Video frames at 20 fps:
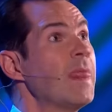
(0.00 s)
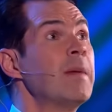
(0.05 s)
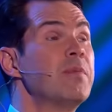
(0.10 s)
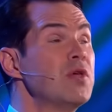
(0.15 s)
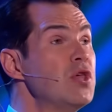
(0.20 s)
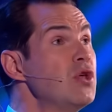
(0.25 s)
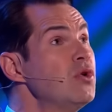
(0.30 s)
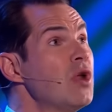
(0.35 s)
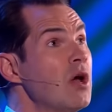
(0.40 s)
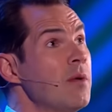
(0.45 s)

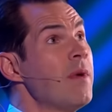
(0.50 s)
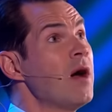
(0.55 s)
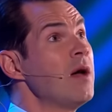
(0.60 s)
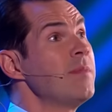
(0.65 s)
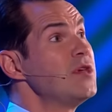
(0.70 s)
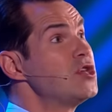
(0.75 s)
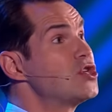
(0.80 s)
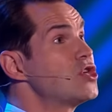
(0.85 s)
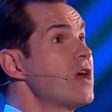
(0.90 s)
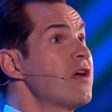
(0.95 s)
but you don't mind
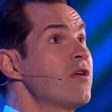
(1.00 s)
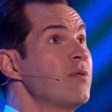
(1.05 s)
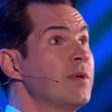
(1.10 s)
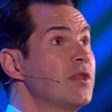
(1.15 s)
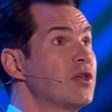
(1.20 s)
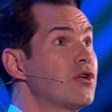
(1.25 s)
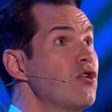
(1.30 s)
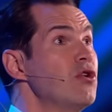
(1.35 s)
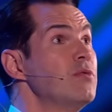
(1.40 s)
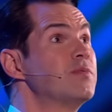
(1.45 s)
me sharing with
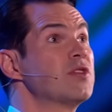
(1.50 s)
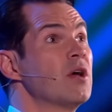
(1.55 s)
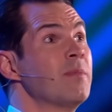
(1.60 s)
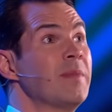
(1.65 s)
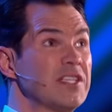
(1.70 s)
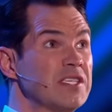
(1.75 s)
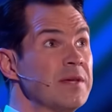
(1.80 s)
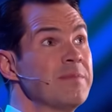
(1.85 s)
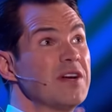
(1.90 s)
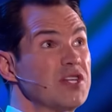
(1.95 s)
the group, so it
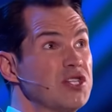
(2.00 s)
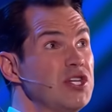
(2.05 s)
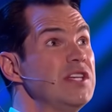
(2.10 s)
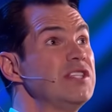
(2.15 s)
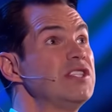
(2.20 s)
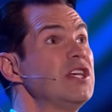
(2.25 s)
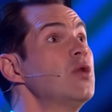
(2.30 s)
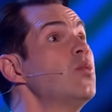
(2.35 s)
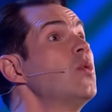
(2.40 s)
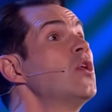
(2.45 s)
makes it much
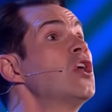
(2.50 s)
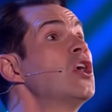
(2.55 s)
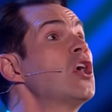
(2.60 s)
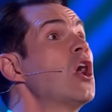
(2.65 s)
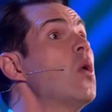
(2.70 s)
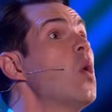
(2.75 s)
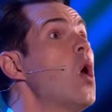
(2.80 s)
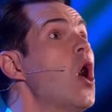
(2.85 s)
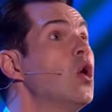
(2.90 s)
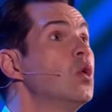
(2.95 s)
easier. We can
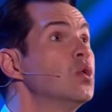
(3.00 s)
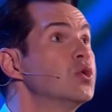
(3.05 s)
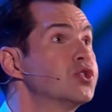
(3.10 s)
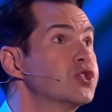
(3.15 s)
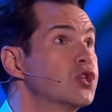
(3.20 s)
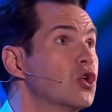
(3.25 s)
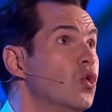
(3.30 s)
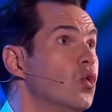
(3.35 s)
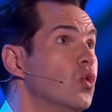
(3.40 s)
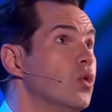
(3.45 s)
go old
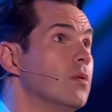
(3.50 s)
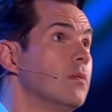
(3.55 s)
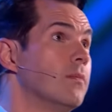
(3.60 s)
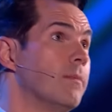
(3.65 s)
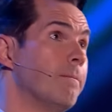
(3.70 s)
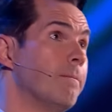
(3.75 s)
school.